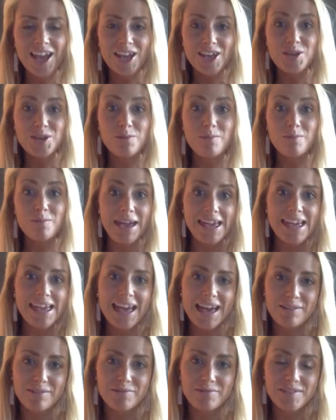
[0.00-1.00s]
You may
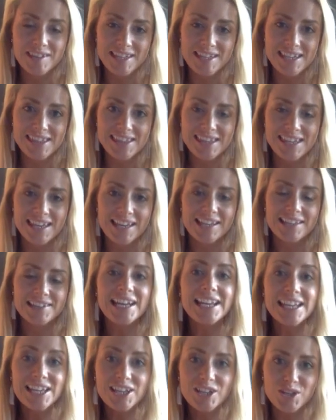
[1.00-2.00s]
have seen the
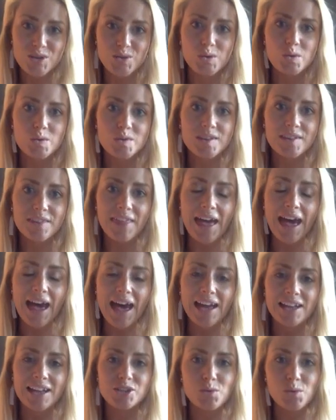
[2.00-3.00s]
exciting news
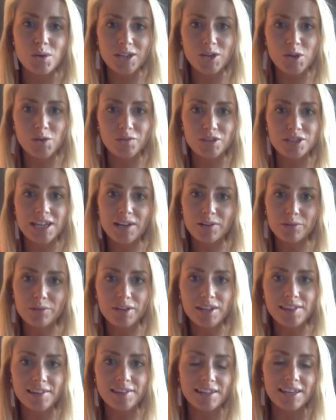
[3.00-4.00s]
that 20 over 10
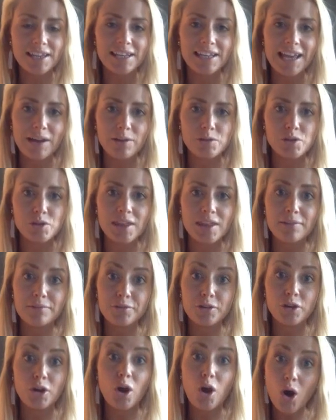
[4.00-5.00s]
recently announced that
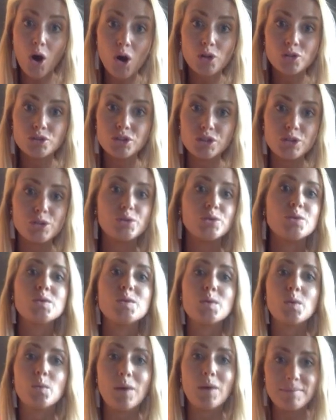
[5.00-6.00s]
for all
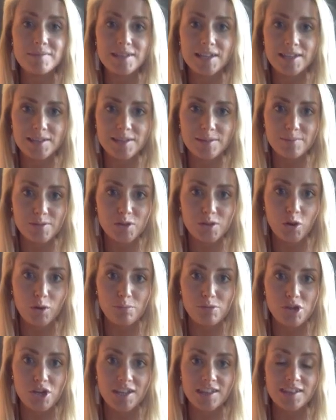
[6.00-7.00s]
new website
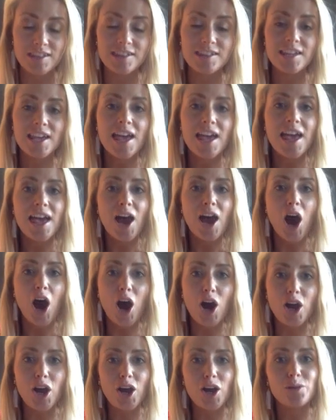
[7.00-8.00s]
subscriptions,
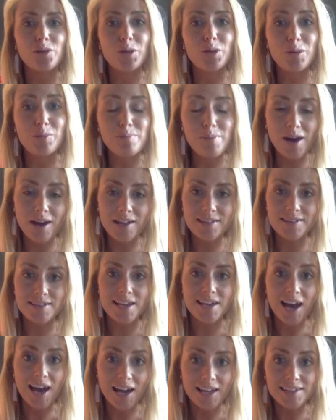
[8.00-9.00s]
our
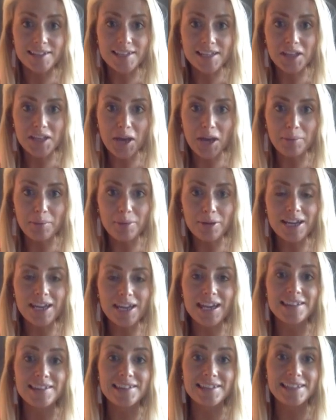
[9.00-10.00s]
robust content library
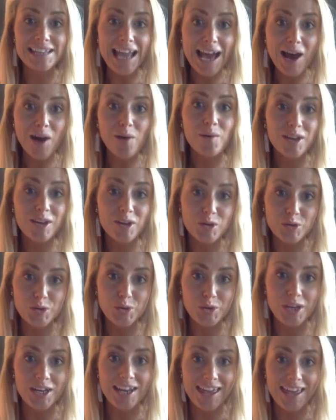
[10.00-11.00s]
is now
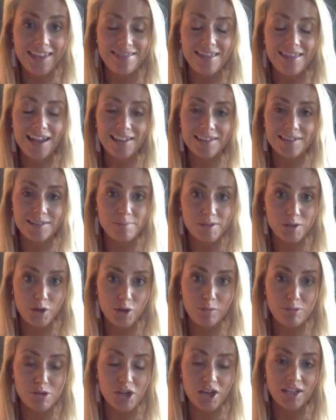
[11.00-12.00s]
included in that
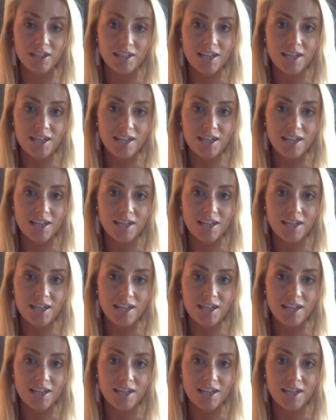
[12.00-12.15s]
subscription.